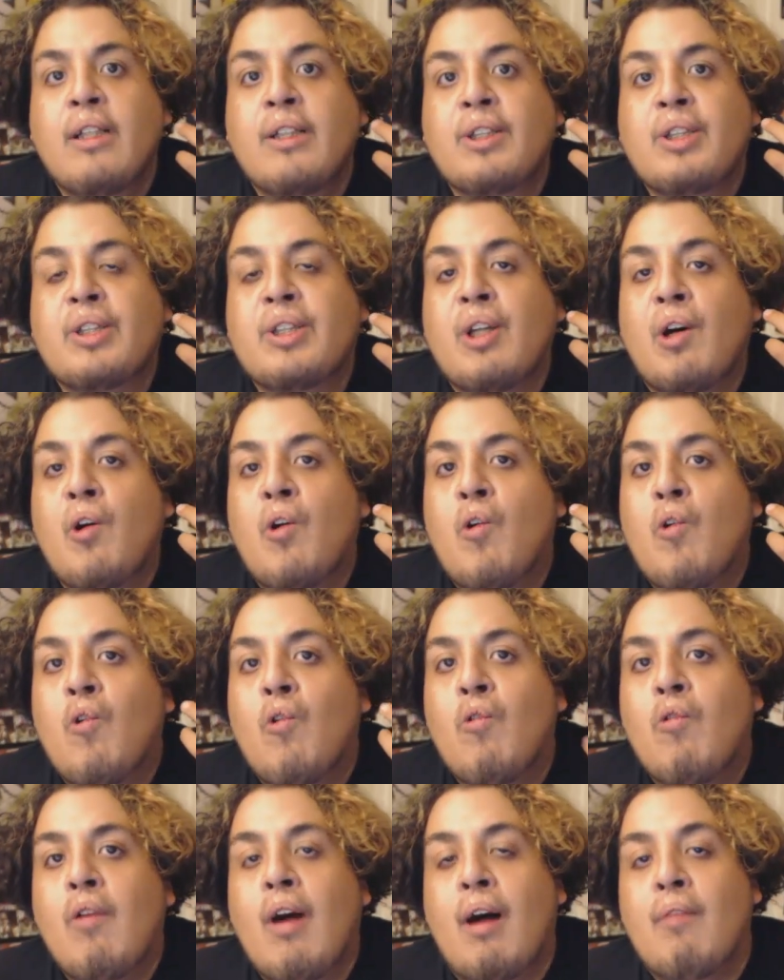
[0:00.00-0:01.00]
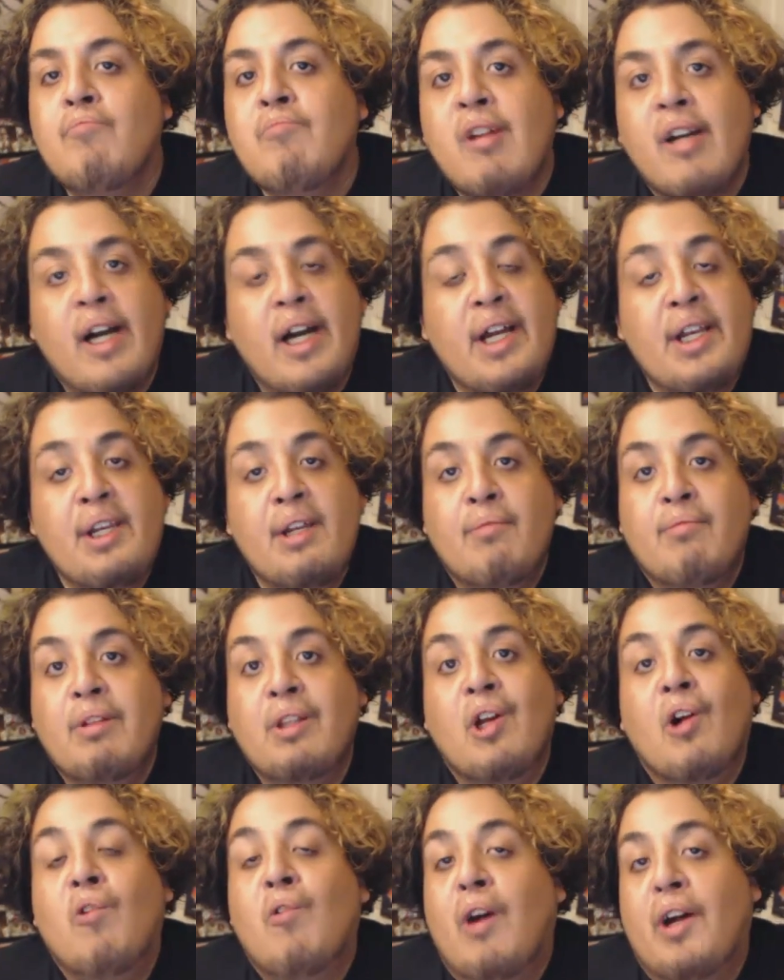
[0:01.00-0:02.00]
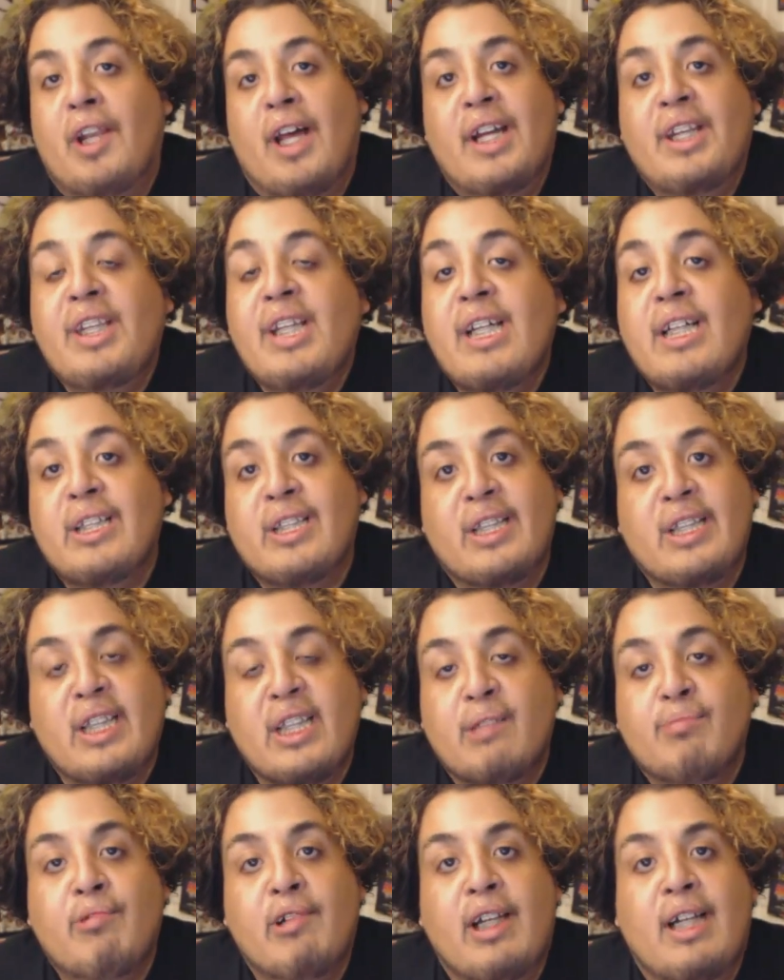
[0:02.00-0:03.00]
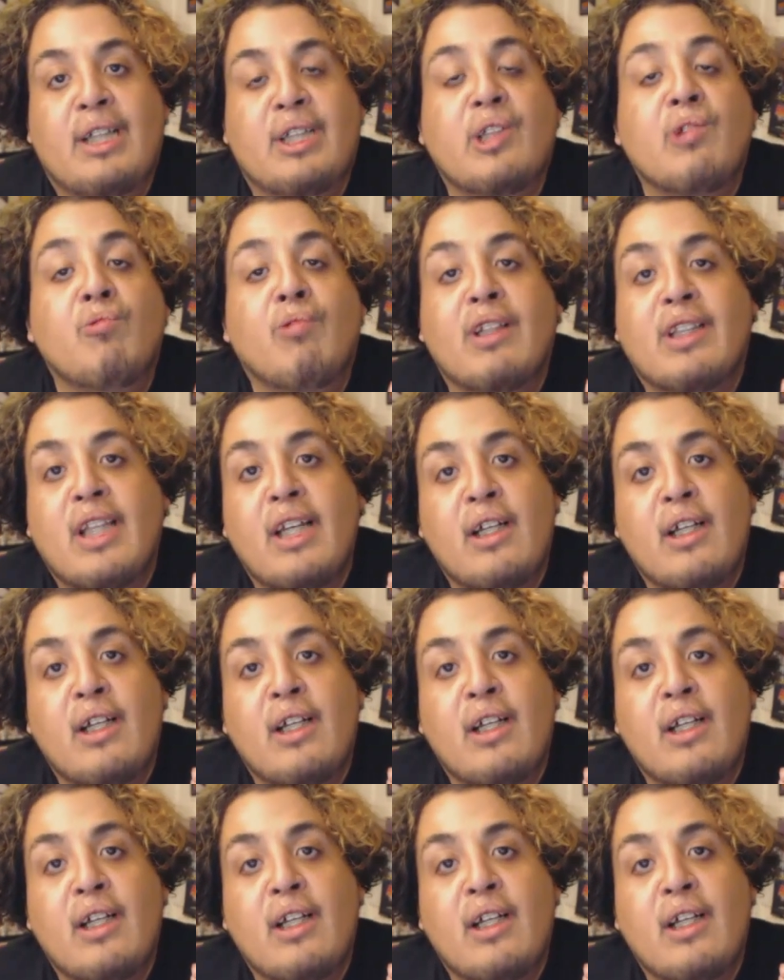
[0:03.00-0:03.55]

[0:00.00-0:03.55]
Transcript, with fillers: So I'm kind of low on ideas at this point as to what